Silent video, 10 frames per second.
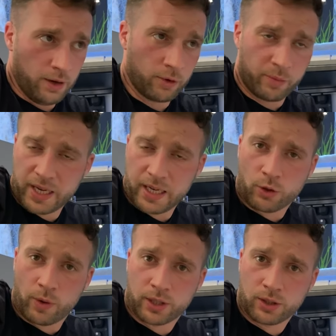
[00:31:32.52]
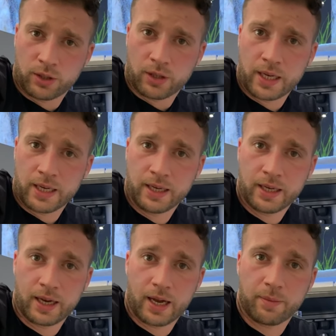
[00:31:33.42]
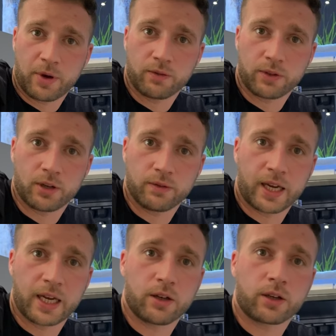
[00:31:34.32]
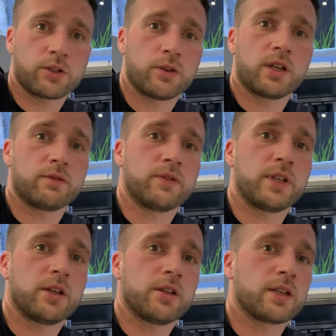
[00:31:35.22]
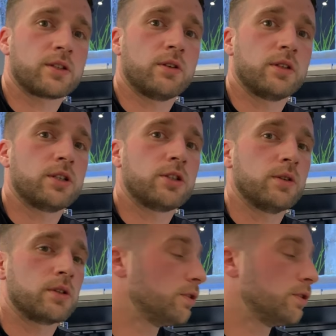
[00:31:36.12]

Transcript: repeated question um, over and over again, I can do another video, that's not an issue at